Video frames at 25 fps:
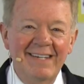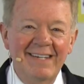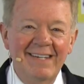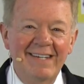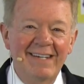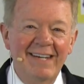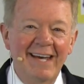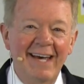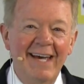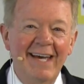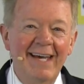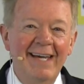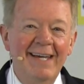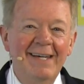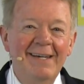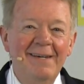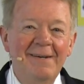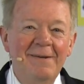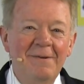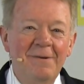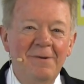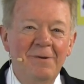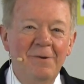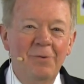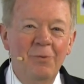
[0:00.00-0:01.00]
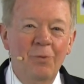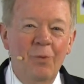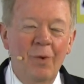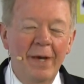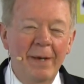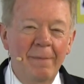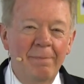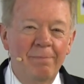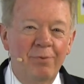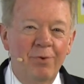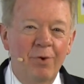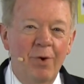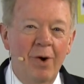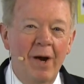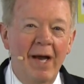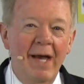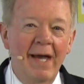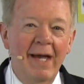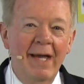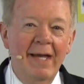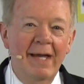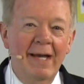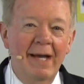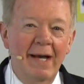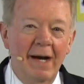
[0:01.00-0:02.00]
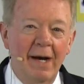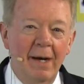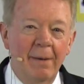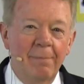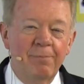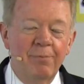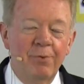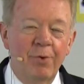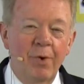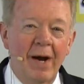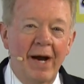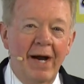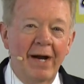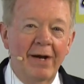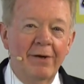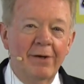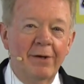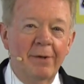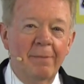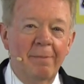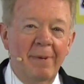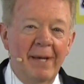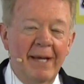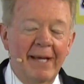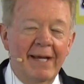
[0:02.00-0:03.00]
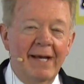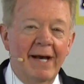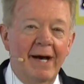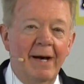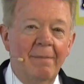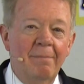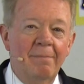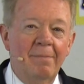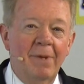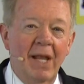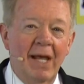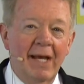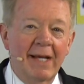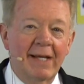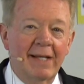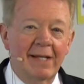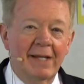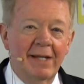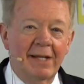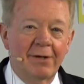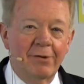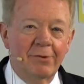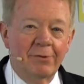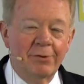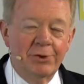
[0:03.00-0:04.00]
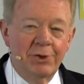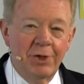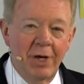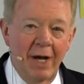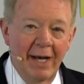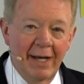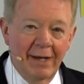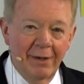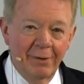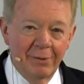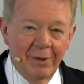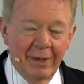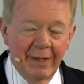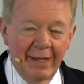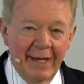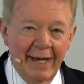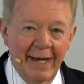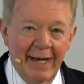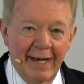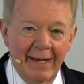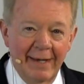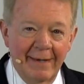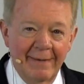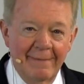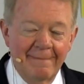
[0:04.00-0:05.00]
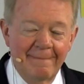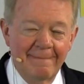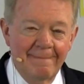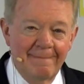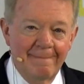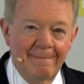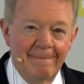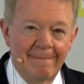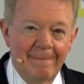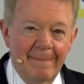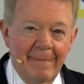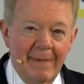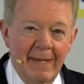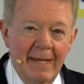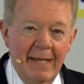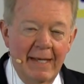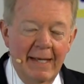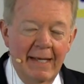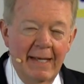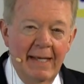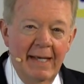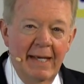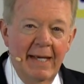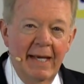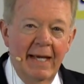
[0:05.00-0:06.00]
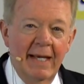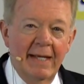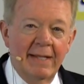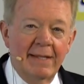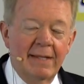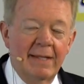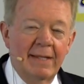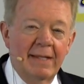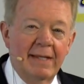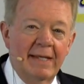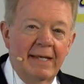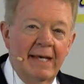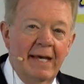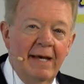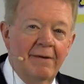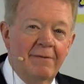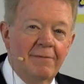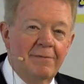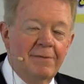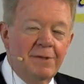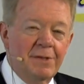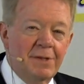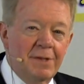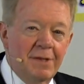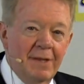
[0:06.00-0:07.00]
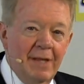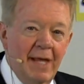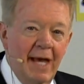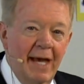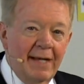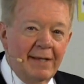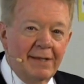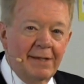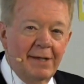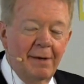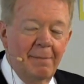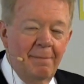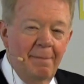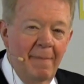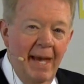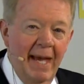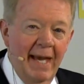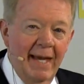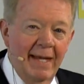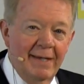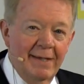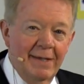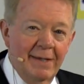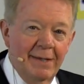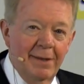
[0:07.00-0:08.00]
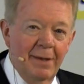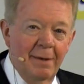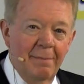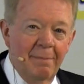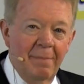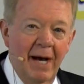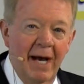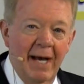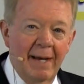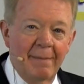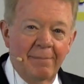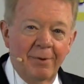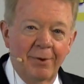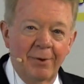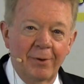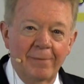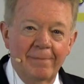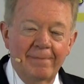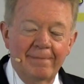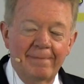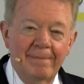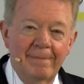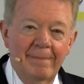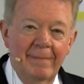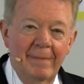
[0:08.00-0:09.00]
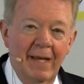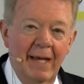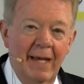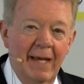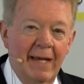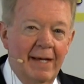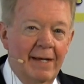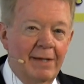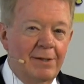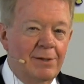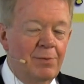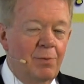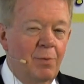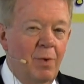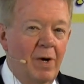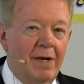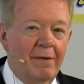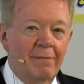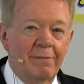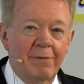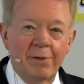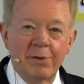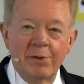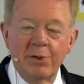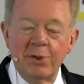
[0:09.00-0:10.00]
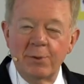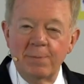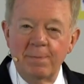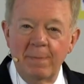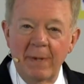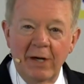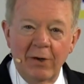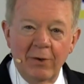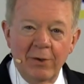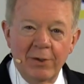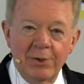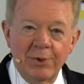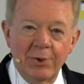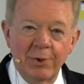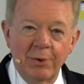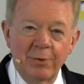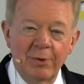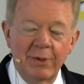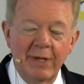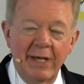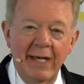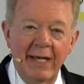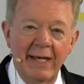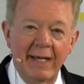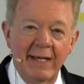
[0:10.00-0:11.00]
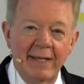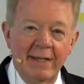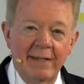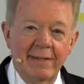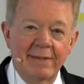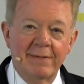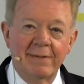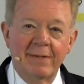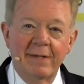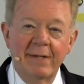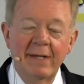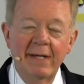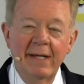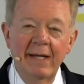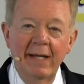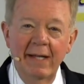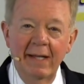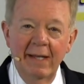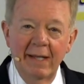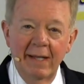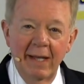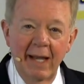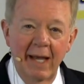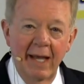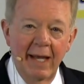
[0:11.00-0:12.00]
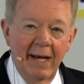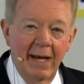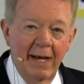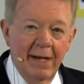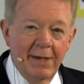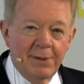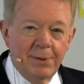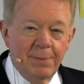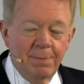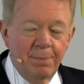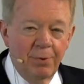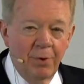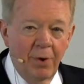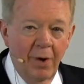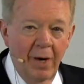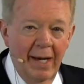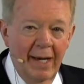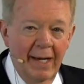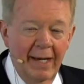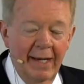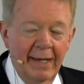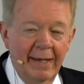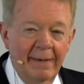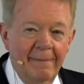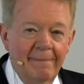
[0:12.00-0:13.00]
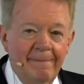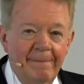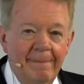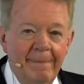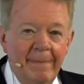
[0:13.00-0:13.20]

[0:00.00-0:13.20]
Today, we pray a prayer to become like a little child again. It gives that command in the Bible, and it's one of the spiritual keys. Let us pray.